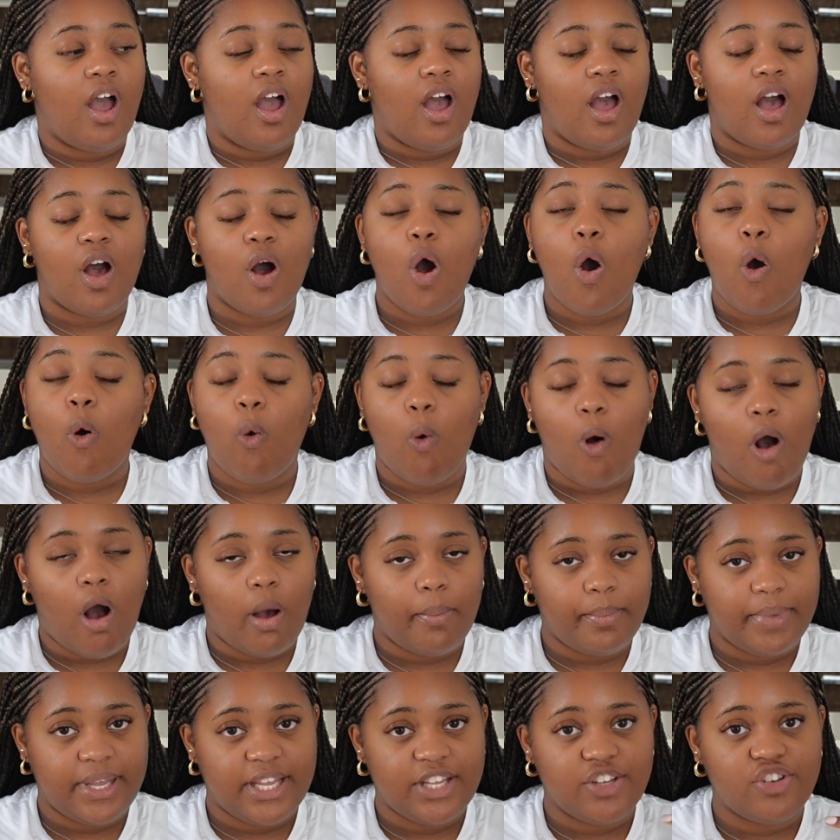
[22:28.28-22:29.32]
a whole
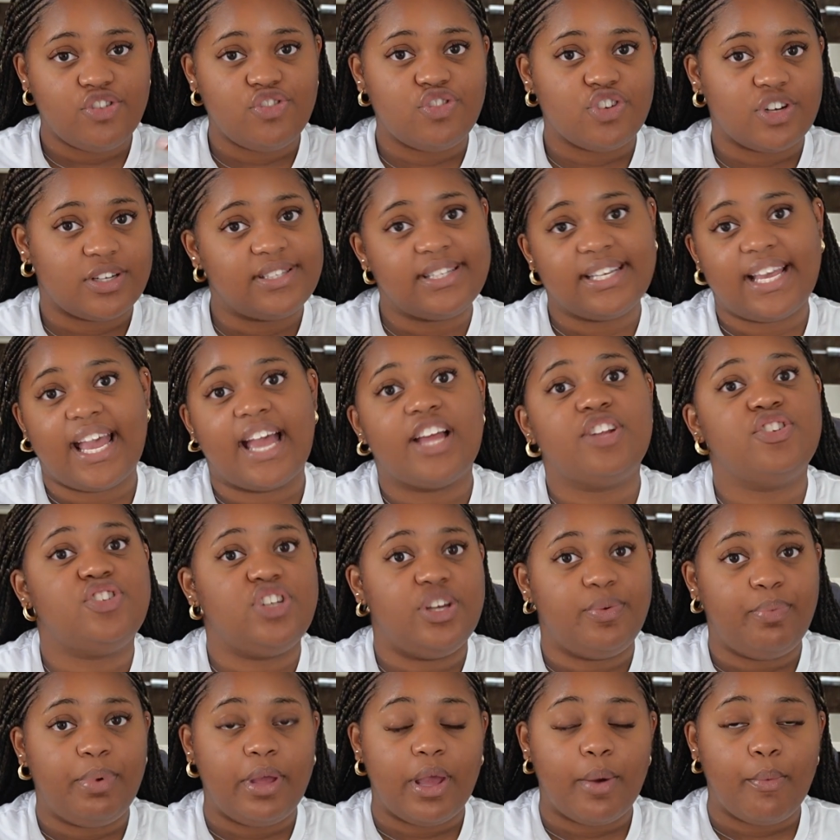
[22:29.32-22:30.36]
army just to get a
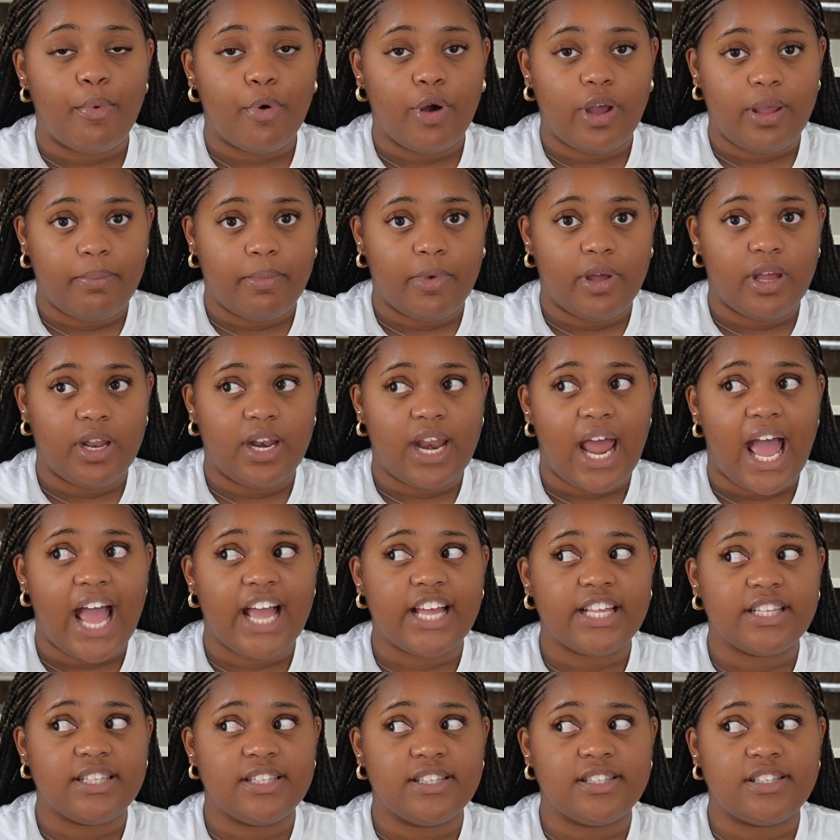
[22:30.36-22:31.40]
GP appointment
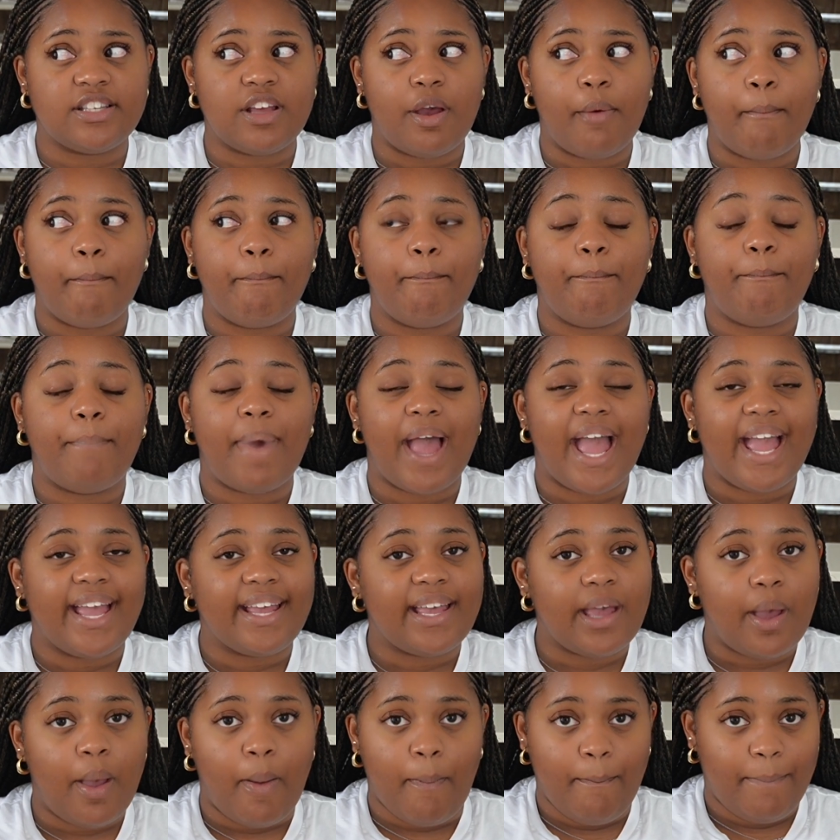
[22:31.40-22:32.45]
and beg
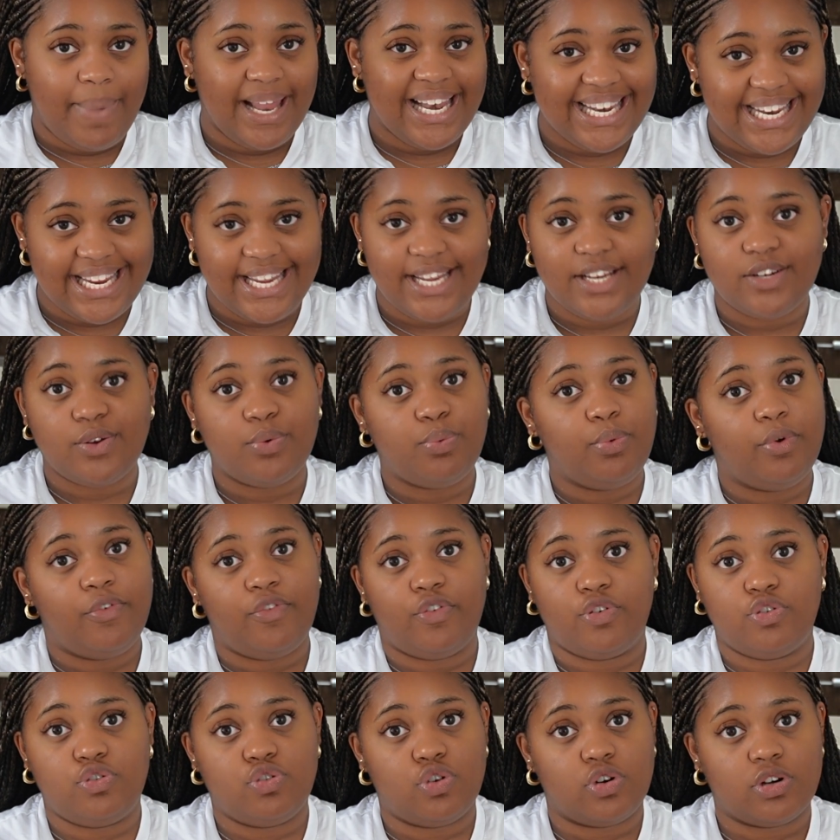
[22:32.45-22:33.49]
and plead with
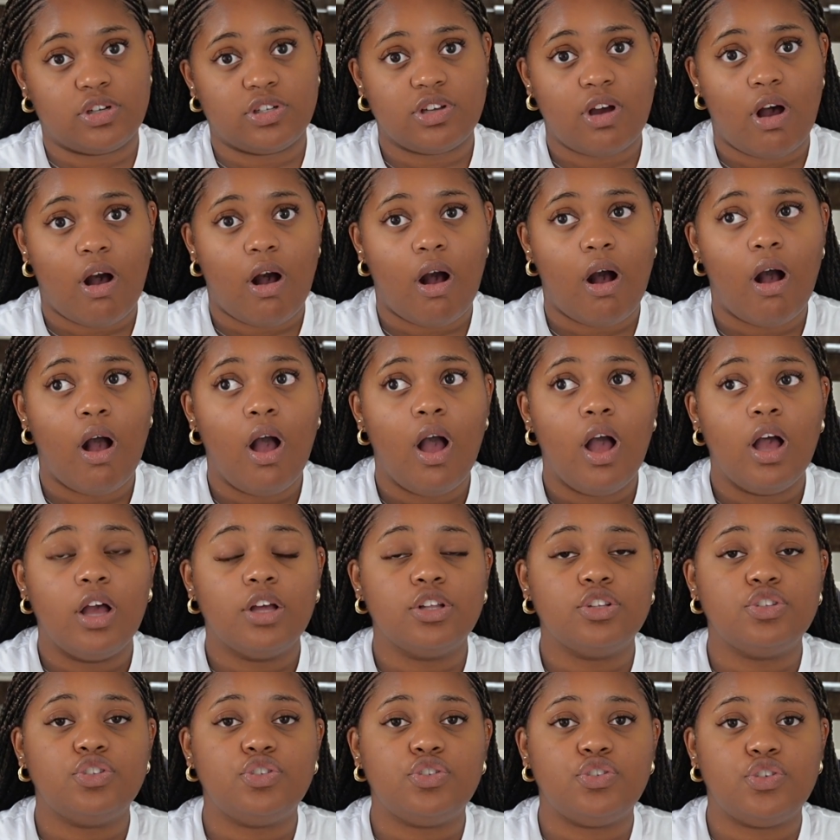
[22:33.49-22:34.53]
your doctor
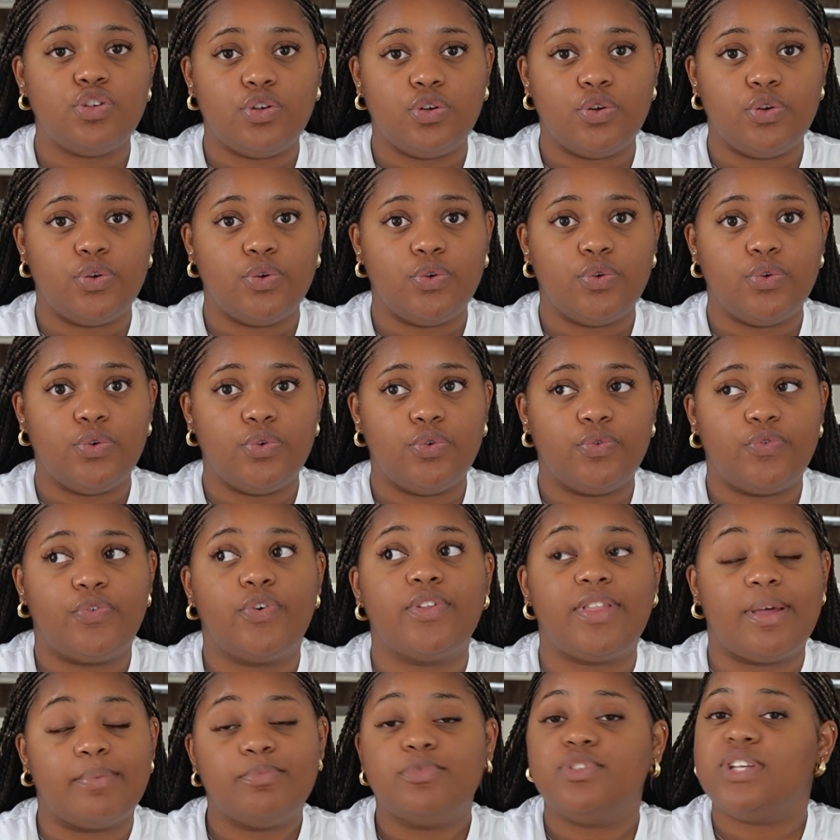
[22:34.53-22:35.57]
for
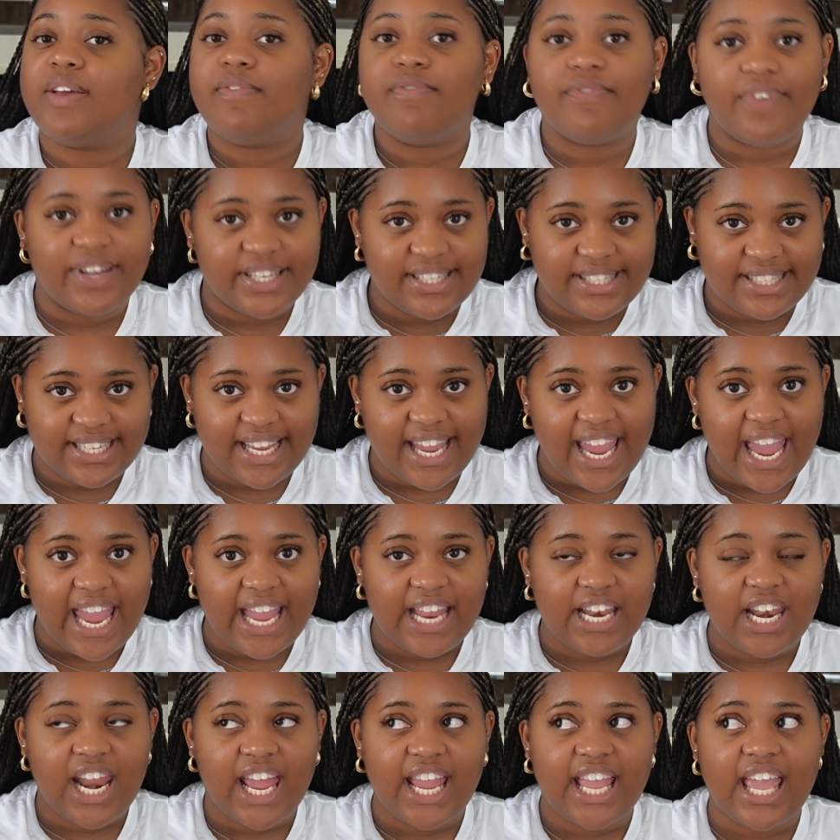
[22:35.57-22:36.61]
them to
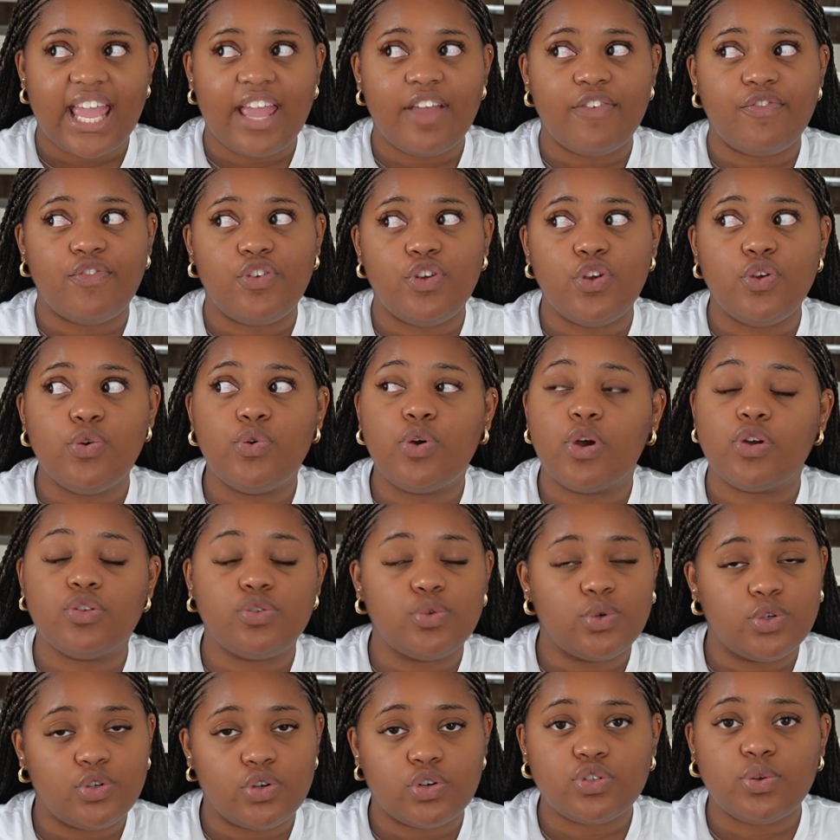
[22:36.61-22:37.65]
investigate. Like, if you go
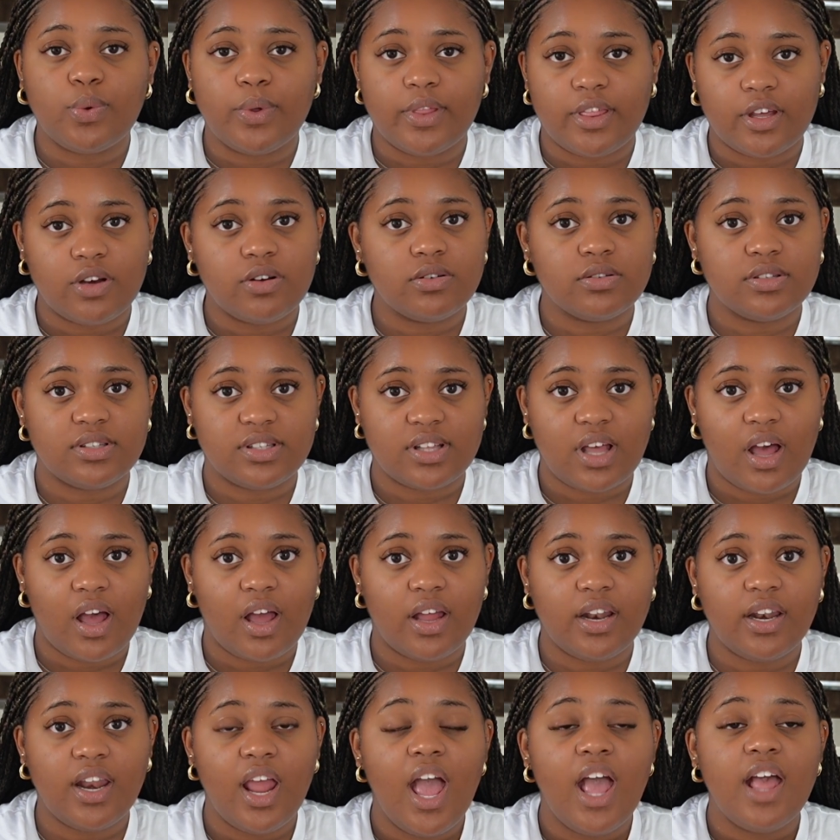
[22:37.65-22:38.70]
to a doctor with a
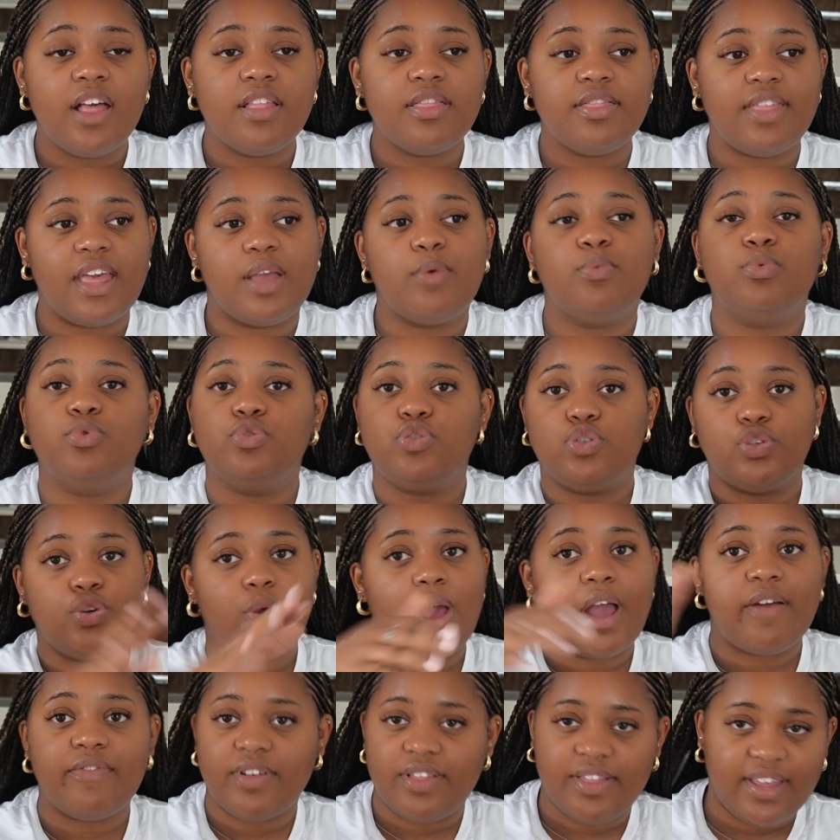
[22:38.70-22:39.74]
concern, they will do
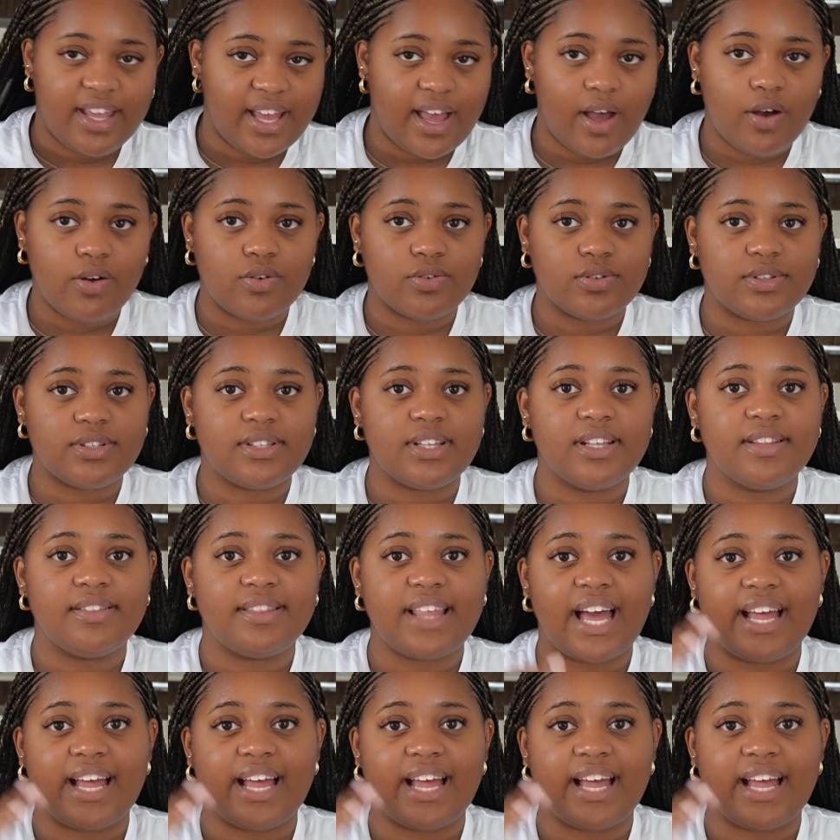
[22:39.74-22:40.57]
everything else